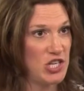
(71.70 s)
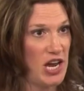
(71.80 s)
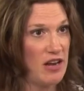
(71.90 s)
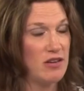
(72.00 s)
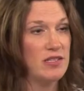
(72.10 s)

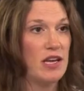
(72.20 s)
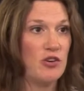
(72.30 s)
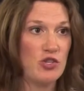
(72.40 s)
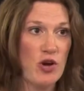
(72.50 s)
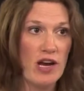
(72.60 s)
channels and
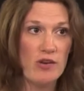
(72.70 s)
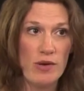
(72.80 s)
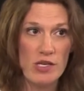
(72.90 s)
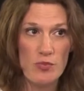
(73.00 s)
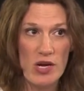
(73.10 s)
you're trying to
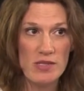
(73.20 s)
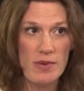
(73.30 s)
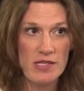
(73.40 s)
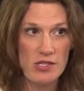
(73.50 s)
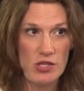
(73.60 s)
reach
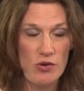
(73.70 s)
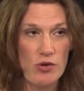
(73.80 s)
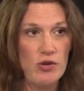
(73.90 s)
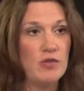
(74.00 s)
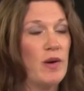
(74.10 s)
prospects and
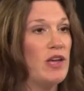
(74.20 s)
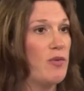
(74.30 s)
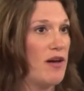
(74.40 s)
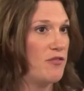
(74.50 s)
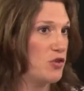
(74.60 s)
donors, right? You
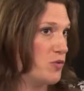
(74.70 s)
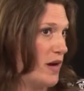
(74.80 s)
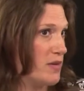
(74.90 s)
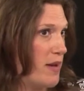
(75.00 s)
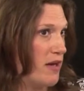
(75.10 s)
have your
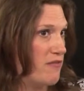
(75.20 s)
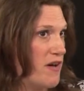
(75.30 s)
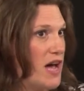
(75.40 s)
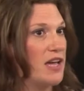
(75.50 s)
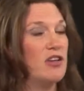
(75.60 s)
direct mail
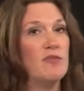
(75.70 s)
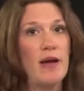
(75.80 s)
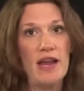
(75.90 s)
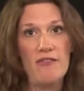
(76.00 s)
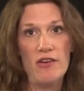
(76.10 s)
file, you
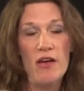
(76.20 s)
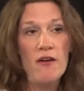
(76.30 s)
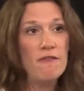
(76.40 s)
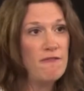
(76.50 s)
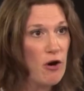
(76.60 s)
might have a
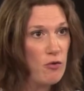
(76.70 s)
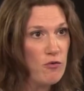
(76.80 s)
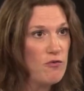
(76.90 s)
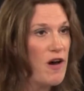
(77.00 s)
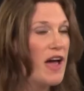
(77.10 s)

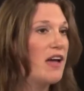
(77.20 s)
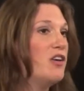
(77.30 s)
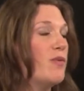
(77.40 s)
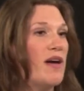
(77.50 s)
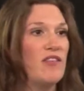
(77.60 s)
phone file,
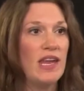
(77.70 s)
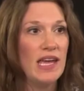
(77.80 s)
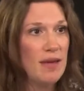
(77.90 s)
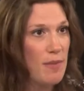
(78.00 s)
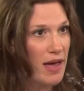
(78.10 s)
you have an
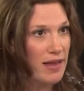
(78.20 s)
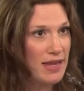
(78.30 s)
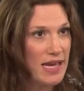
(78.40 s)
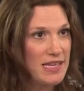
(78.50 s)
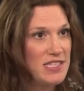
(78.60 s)
email
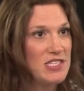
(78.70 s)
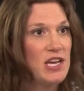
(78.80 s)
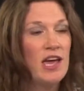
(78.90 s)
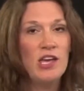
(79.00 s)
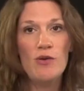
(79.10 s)
list,
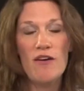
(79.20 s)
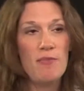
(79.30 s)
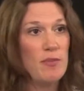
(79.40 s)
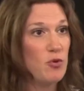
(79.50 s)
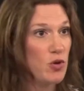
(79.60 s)
you have
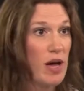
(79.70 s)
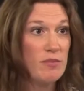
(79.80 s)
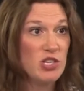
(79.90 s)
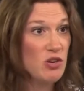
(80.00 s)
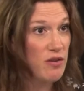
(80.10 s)
people who
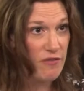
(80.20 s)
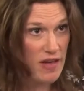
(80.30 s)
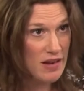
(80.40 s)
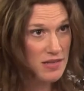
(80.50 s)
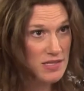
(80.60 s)
come to your
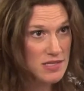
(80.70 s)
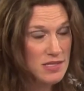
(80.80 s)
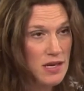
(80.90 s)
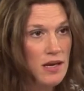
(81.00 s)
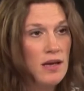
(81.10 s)

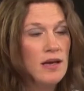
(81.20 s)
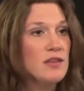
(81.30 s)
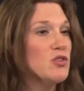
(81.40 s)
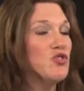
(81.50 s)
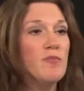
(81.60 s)
events.
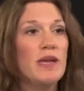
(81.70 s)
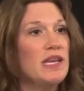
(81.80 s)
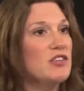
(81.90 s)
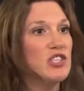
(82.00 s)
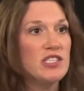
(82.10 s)
Social
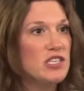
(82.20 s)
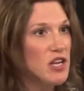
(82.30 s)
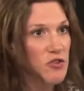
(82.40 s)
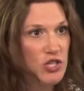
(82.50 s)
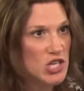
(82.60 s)
media is just another